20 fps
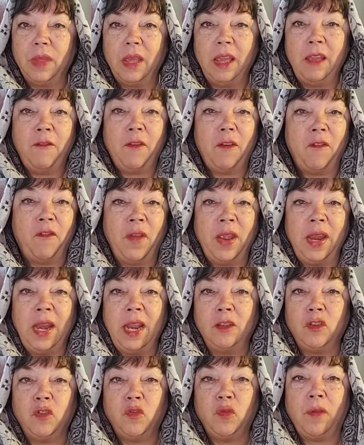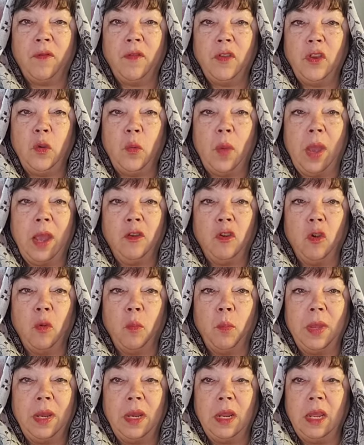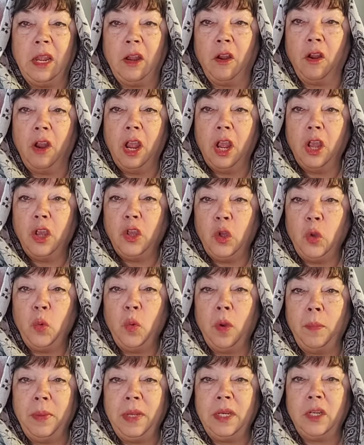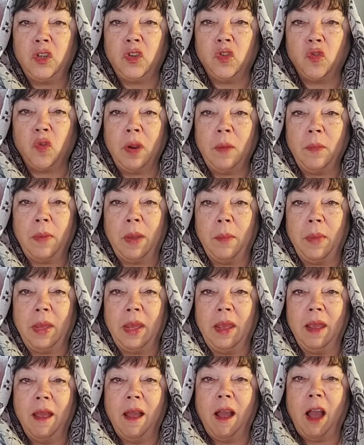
If fate has driven you and your men here, you will be destroyed by me.